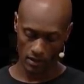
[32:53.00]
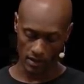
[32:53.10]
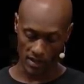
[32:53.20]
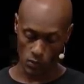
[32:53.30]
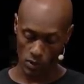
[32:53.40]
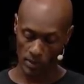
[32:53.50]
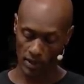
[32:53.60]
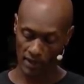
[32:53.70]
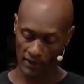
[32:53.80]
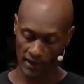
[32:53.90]
These
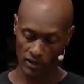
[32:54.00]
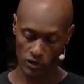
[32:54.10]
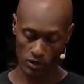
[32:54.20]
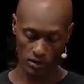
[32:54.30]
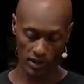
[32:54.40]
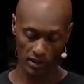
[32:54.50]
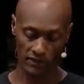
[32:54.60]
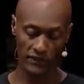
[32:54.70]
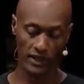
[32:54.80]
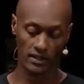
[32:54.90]
women have had a trickle-down
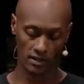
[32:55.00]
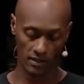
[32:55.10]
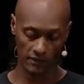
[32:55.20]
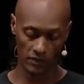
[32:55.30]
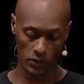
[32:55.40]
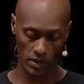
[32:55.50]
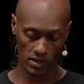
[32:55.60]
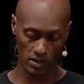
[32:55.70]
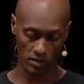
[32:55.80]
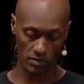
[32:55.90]
effect
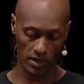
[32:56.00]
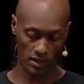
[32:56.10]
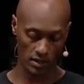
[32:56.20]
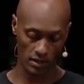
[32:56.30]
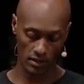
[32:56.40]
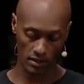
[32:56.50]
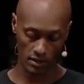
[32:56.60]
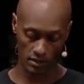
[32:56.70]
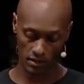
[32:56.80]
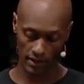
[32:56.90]
influence on me
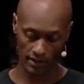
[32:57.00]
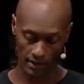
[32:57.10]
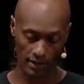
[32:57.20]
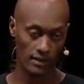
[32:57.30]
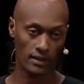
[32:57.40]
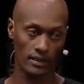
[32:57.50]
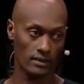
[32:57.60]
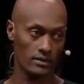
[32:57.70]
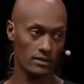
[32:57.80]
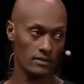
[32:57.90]
like nothing
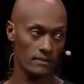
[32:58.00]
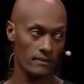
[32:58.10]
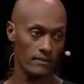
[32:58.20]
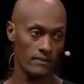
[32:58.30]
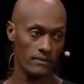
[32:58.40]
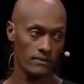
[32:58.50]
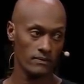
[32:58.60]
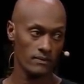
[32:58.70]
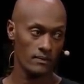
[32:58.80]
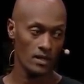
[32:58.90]
else.
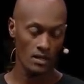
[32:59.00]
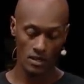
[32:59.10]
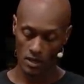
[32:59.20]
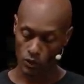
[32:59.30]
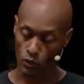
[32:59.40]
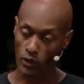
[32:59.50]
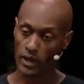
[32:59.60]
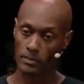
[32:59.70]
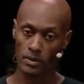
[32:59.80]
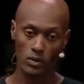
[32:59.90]

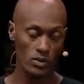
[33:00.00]
Rape